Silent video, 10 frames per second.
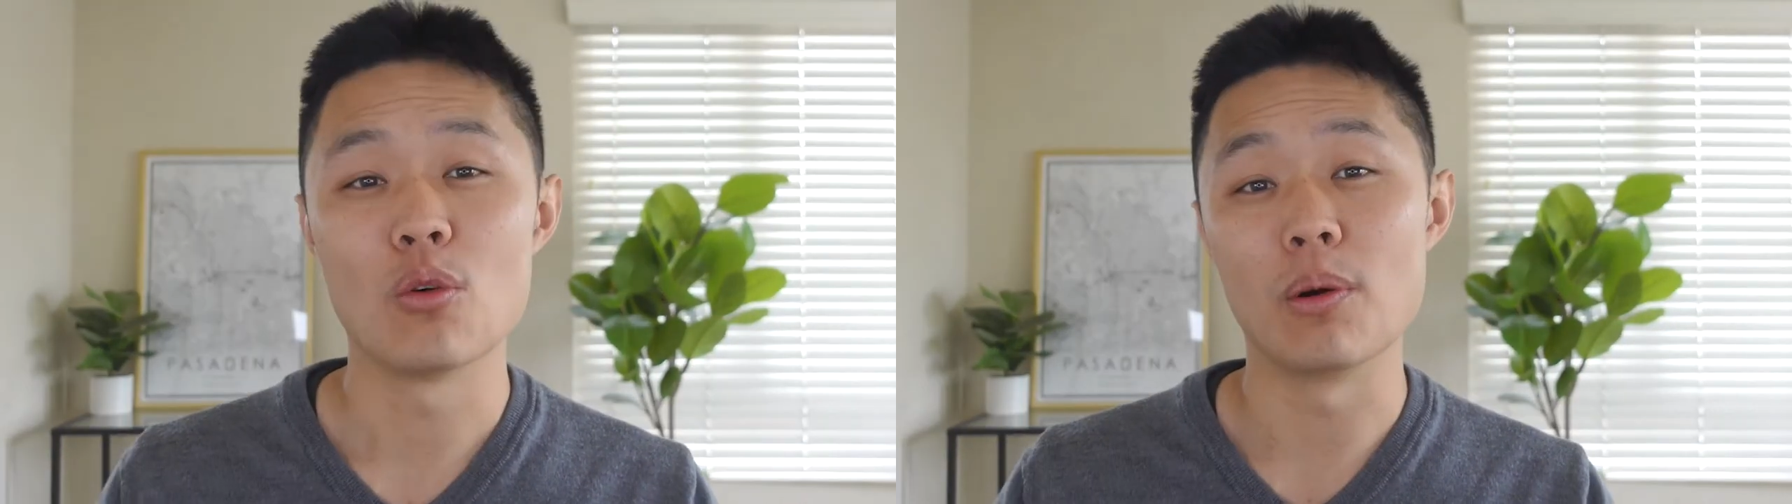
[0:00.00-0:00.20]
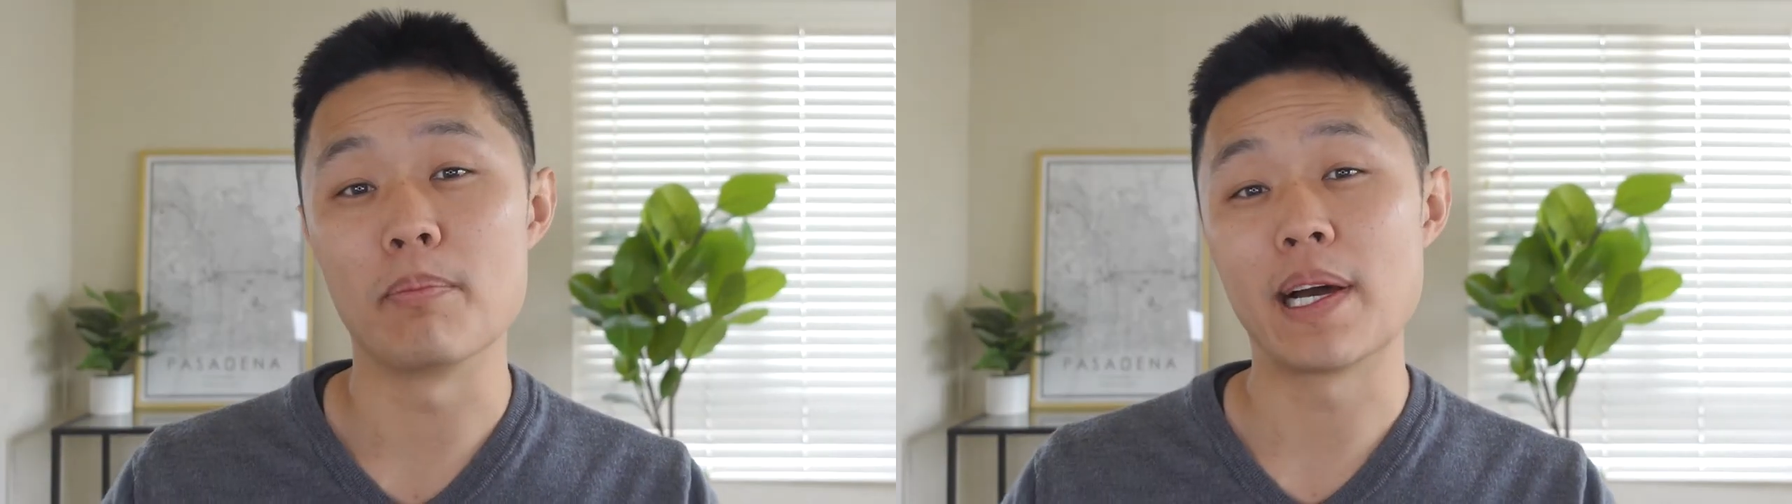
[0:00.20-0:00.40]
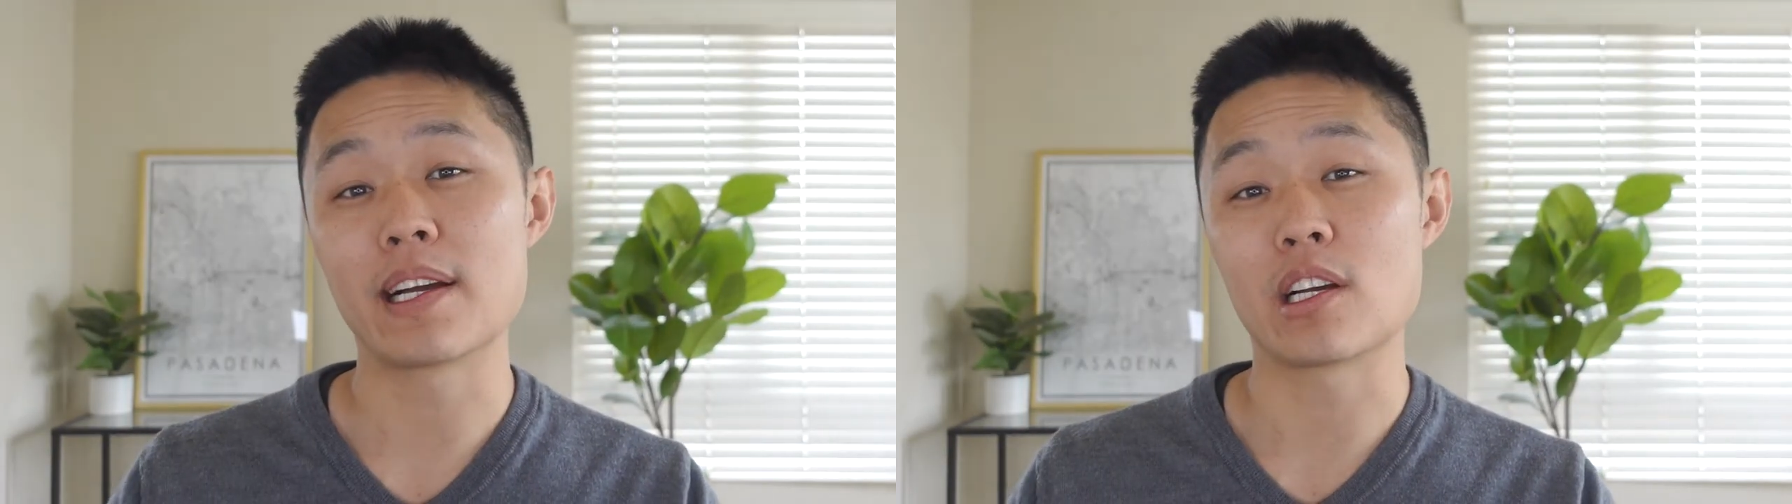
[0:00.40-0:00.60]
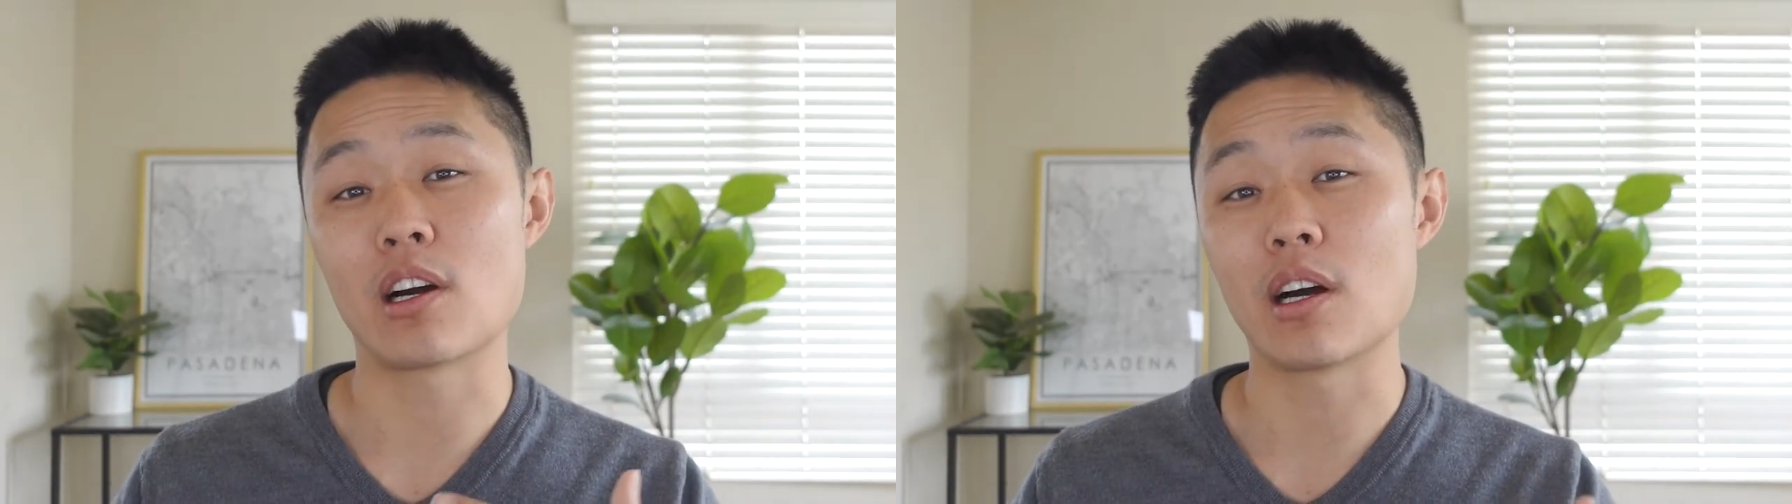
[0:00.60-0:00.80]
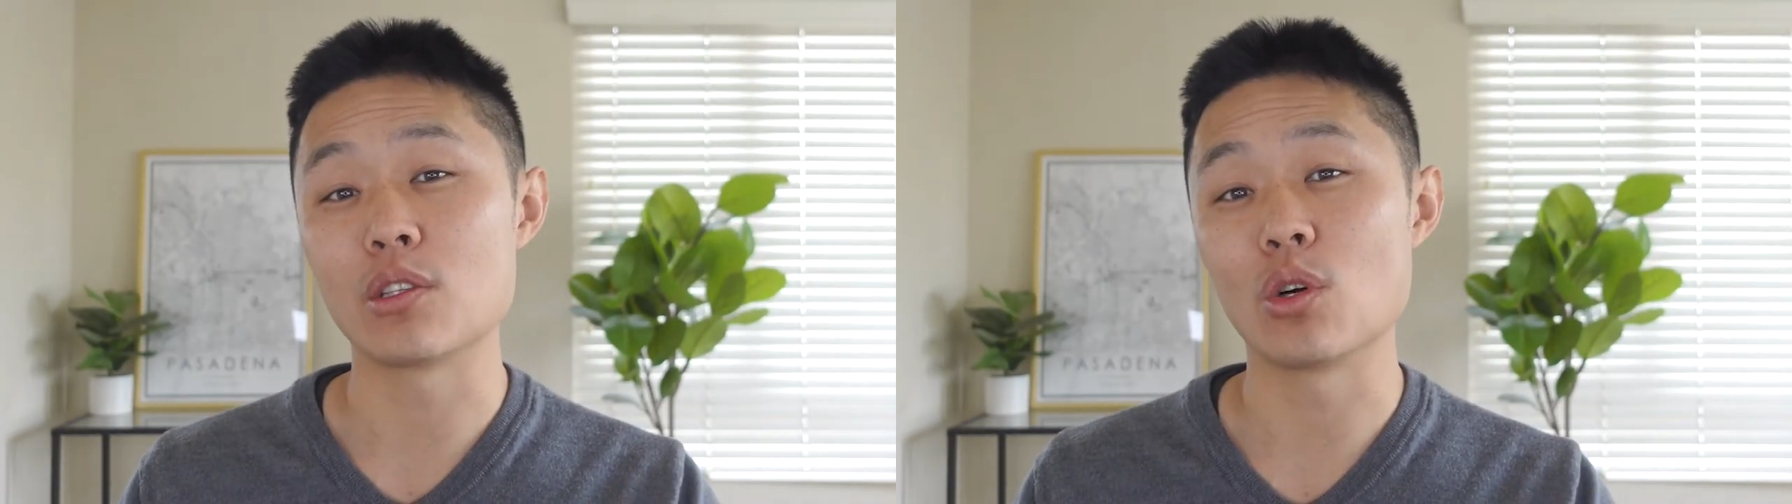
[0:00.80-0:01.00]
When buying a
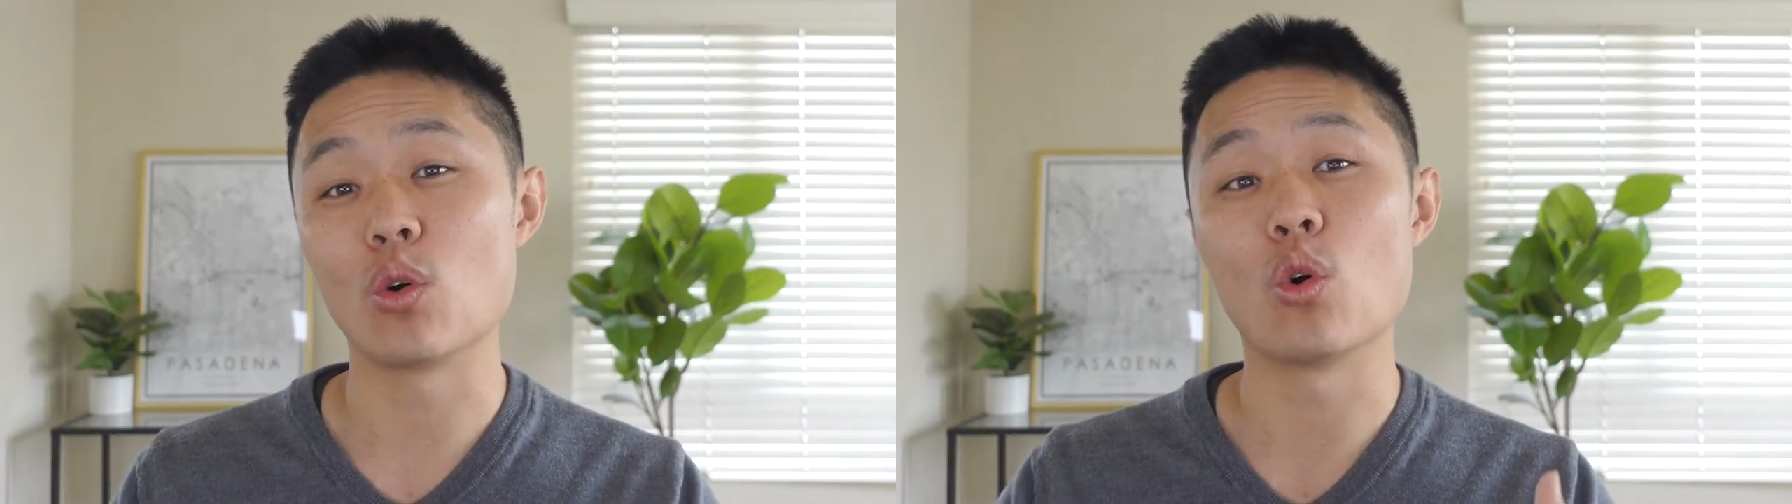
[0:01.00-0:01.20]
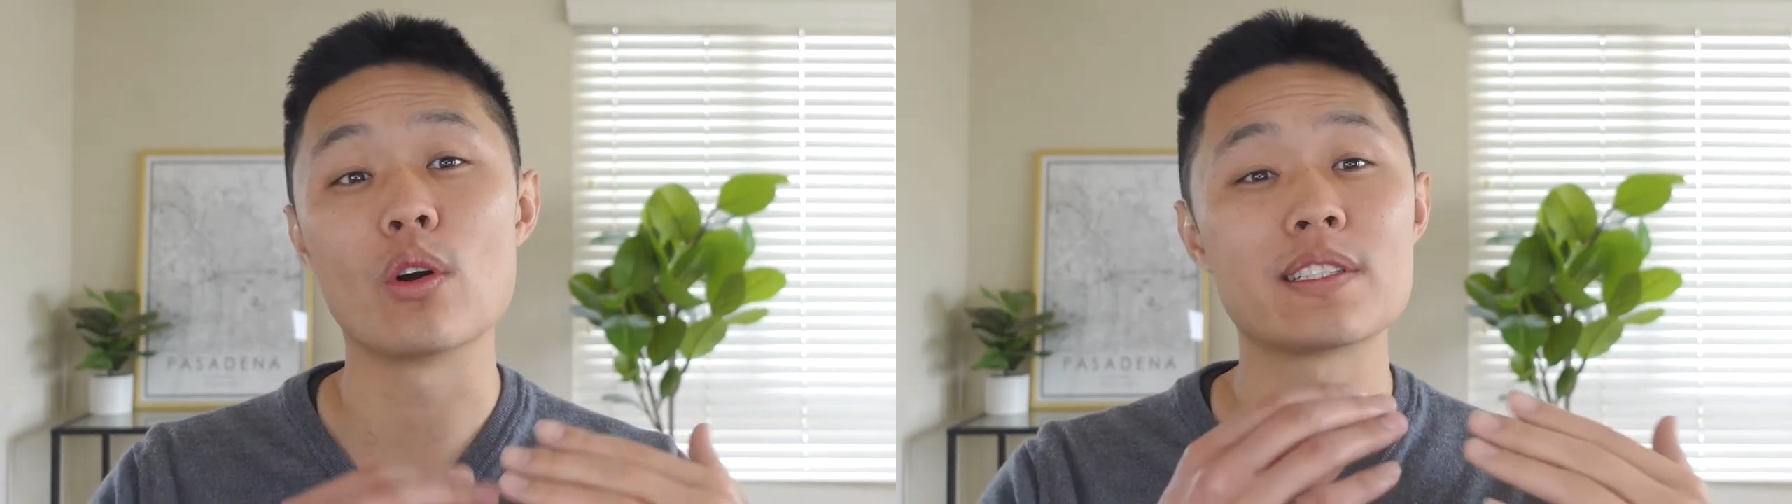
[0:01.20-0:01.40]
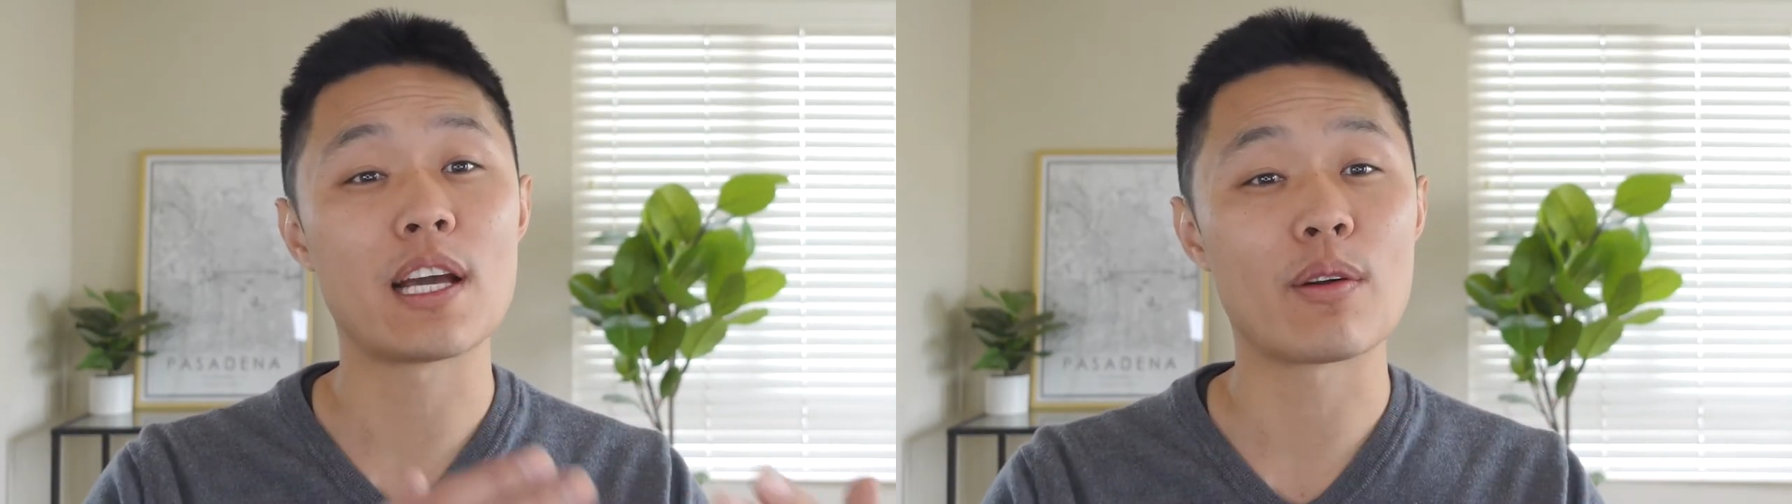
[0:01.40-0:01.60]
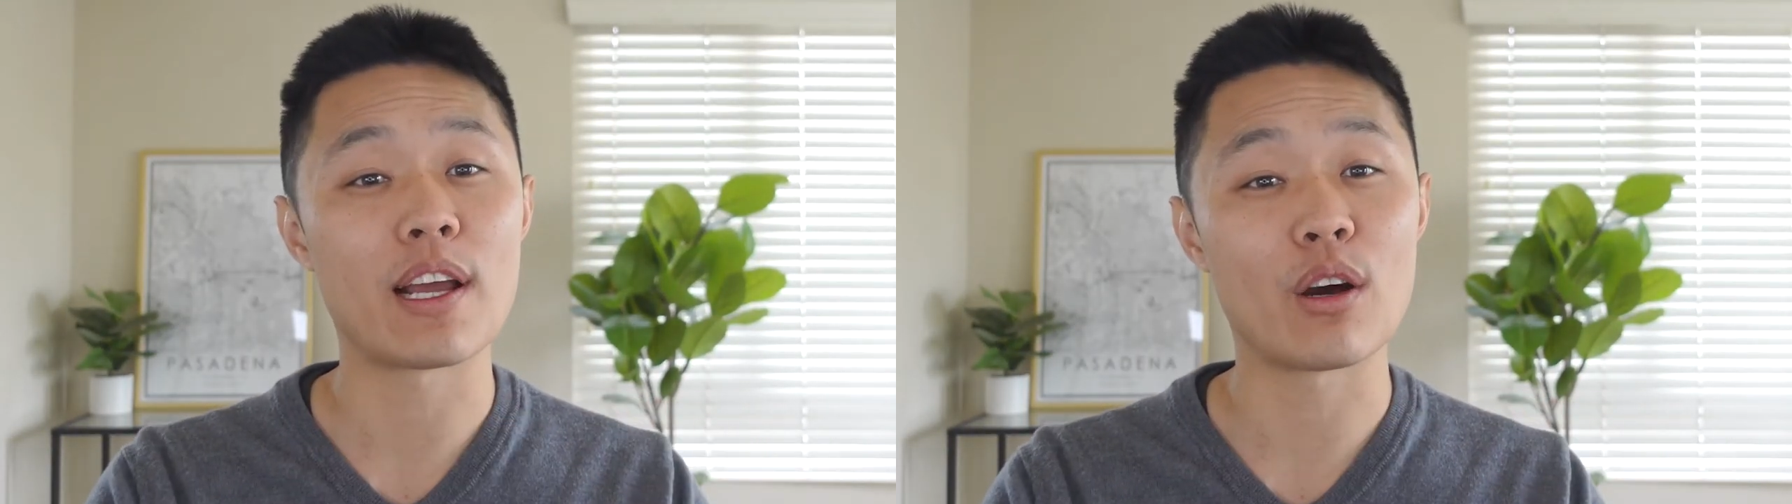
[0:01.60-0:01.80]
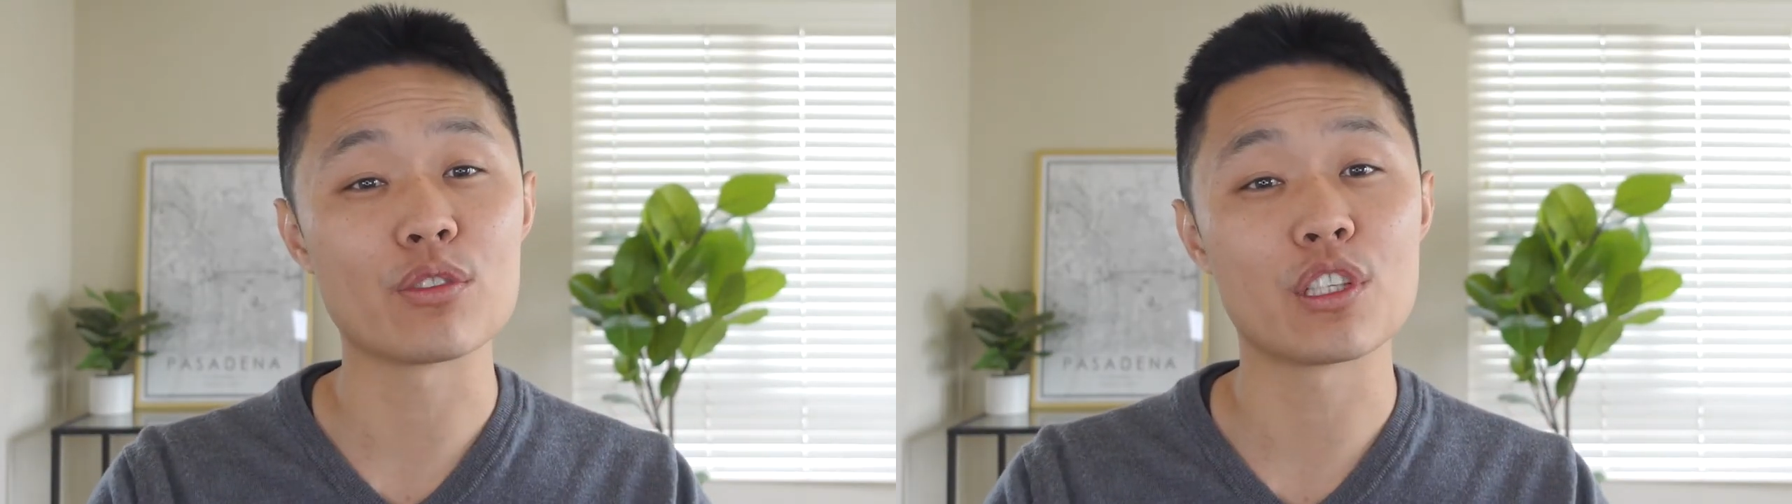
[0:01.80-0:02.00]
condo or a
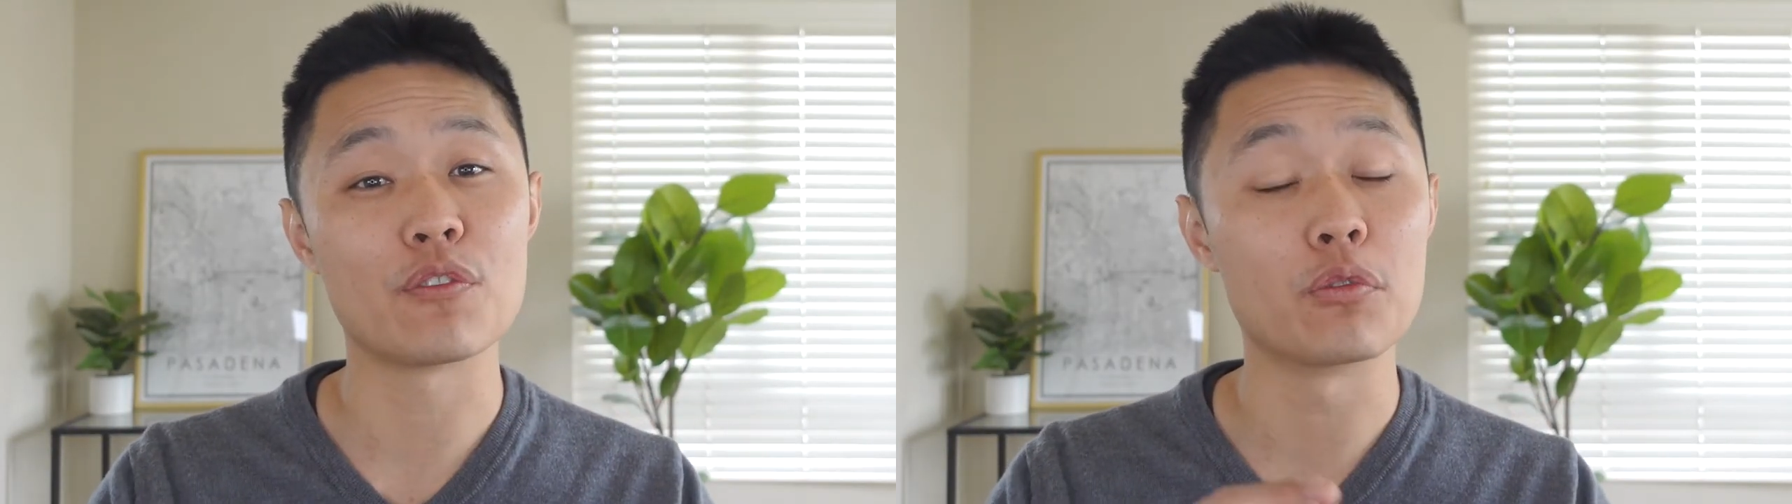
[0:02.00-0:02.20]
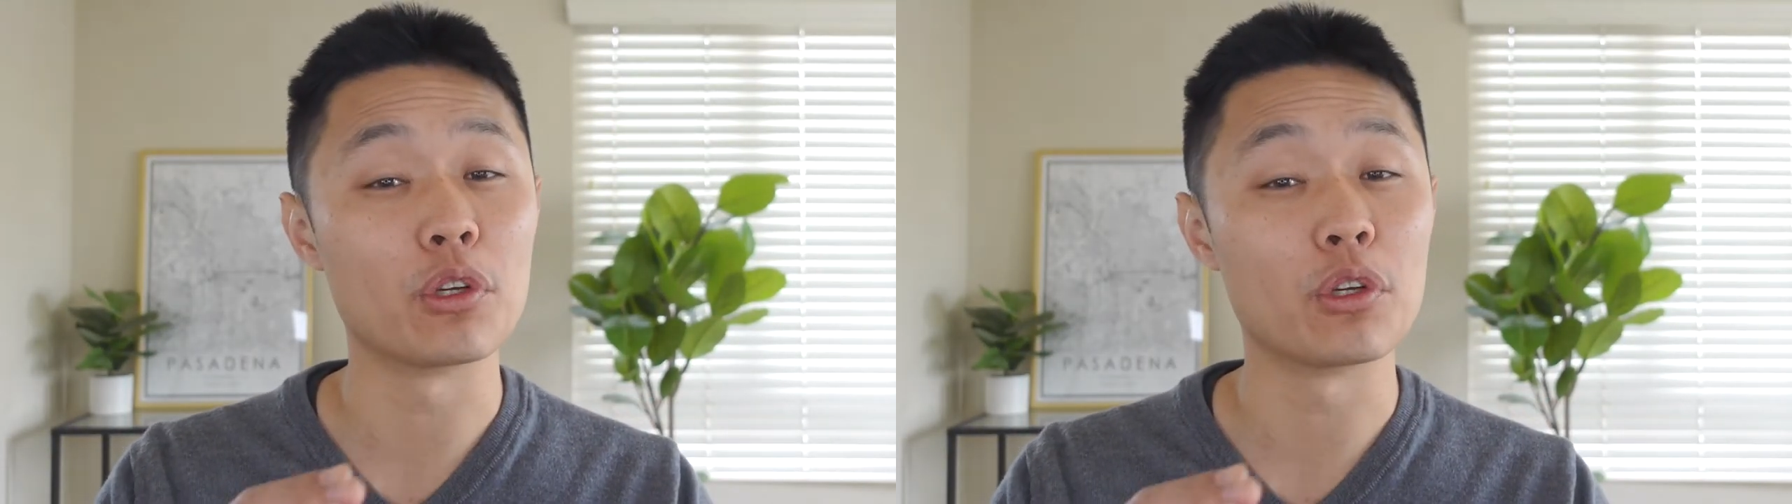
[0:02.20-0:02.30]
townhouse, if you